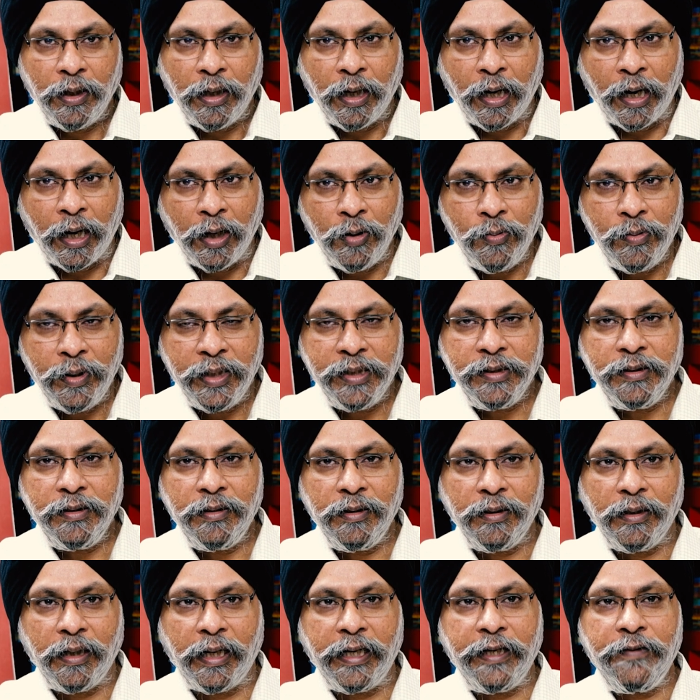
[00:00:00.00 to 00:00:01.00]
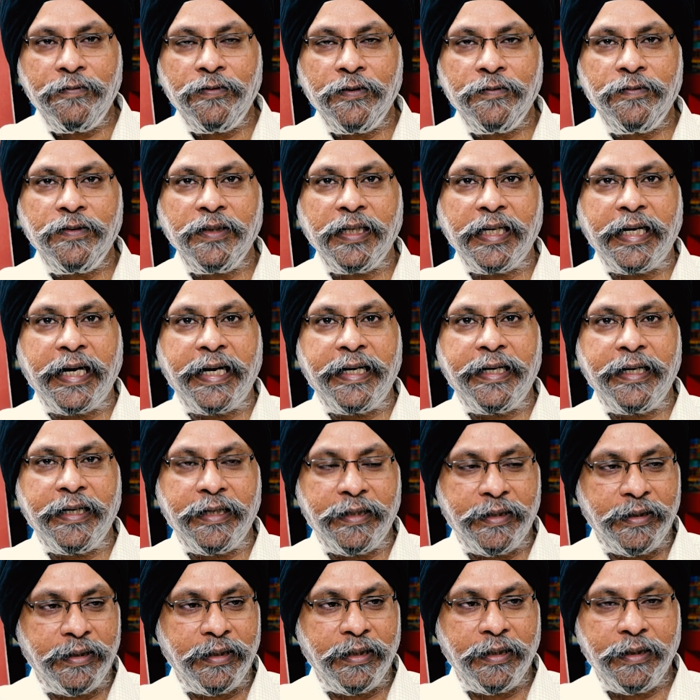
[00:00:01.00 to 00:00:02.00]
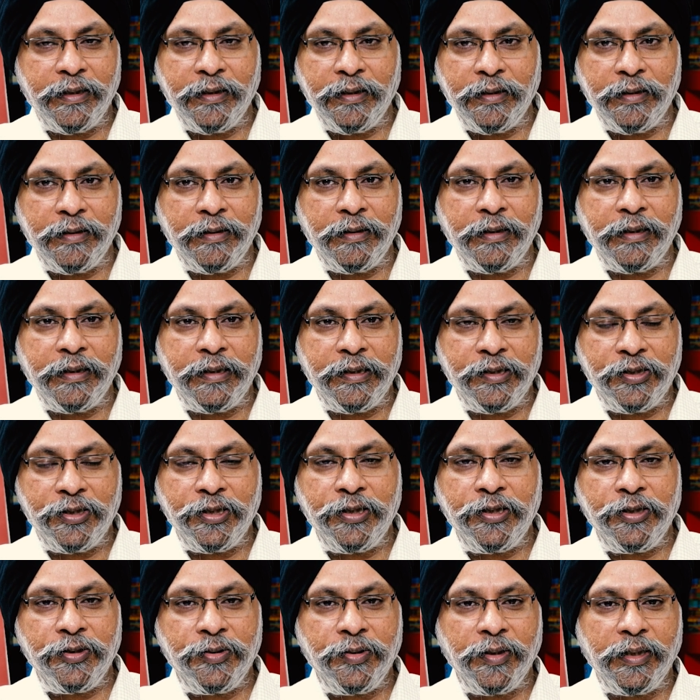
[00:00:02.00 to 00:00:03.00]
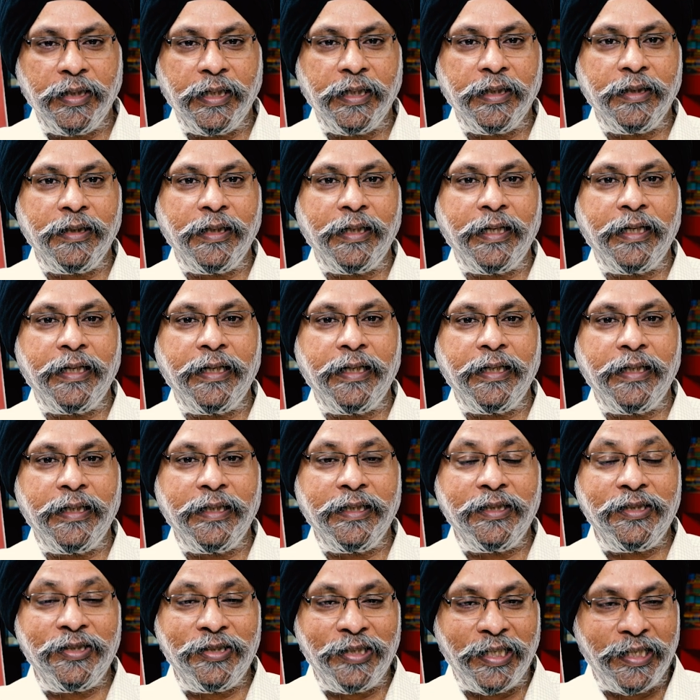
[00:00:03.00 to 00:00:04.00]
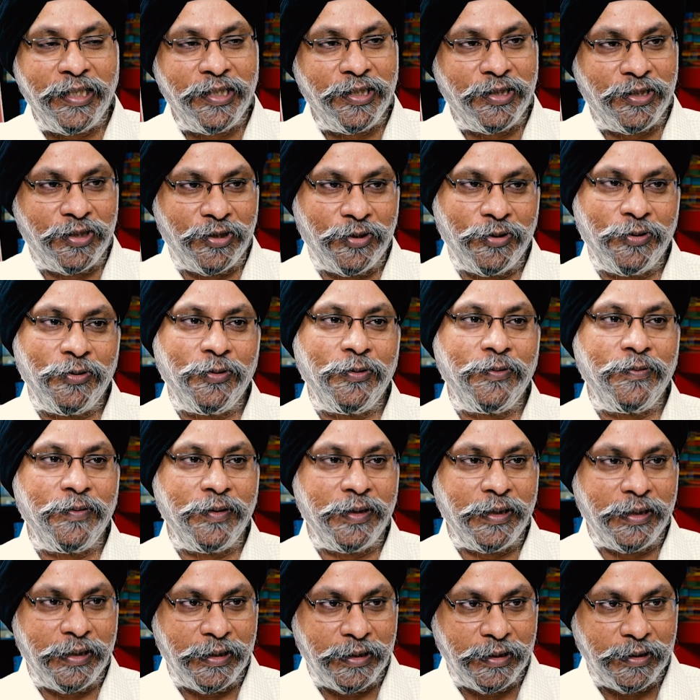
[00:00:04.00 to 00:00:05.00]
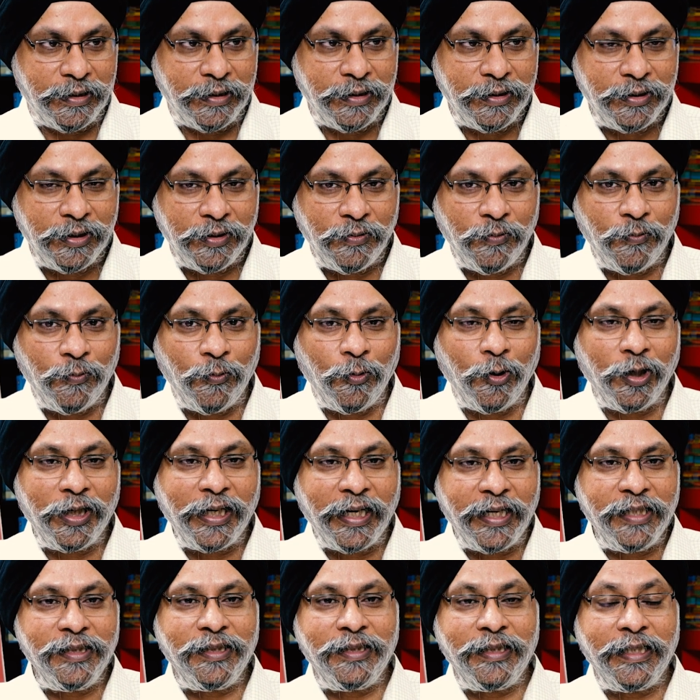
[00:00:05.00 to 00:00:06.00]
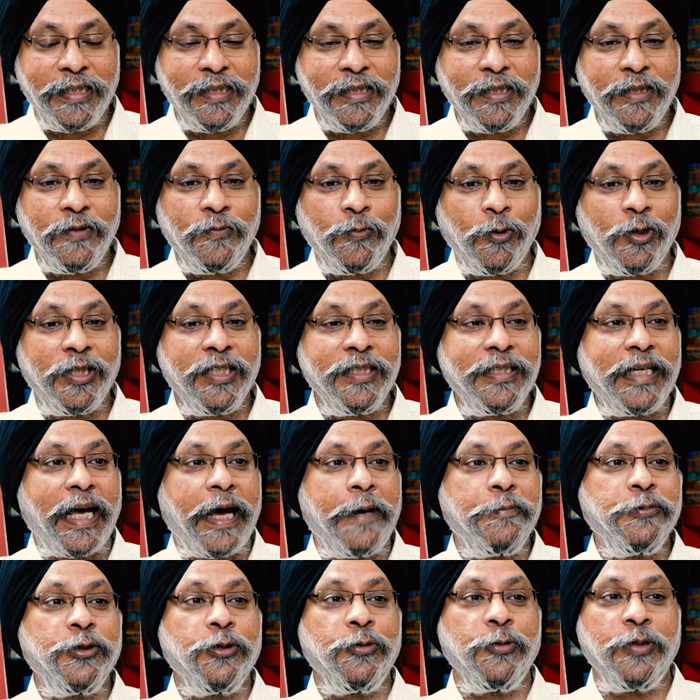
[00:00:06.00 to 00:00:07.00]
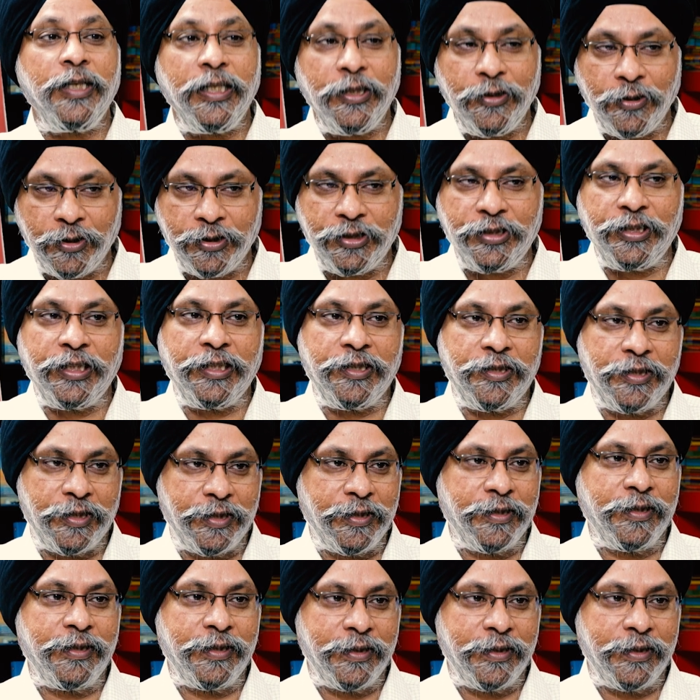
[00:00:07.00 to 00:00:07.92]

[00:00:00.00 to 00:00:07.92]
How has the life of a cadet in an institution like the NDA changed over the years? What has changed and what has absolutely not changed?